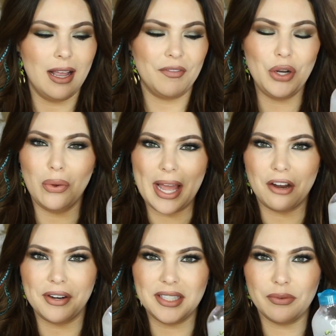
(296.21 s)
If you don't like
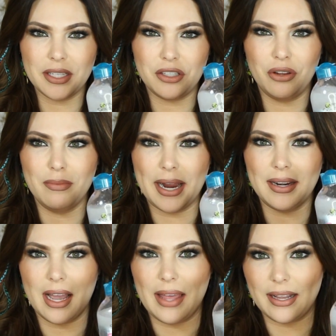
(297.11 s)
greasy residue, you might
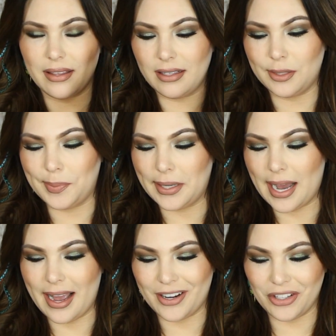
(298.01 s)
not like this, but
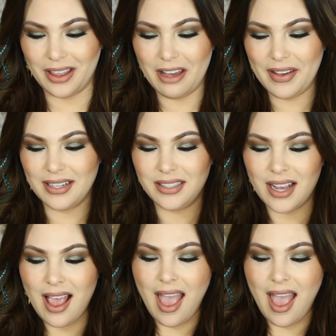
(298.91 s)
I actually love it.